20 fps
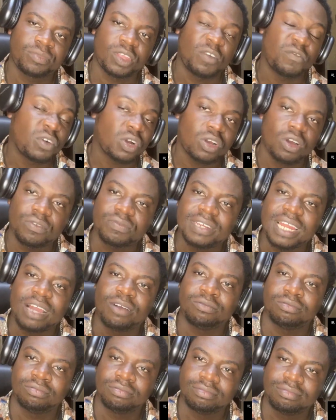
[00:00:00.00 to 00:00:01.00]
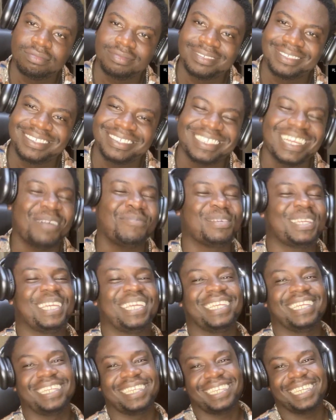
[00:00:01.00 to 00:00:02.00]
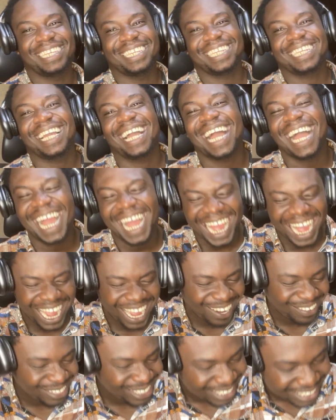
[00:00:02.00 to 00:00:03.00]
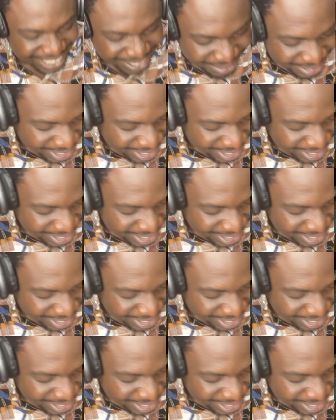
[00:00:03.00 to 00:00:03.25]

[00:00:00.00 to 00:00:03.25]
Fuck off now. I'm kidding. We just came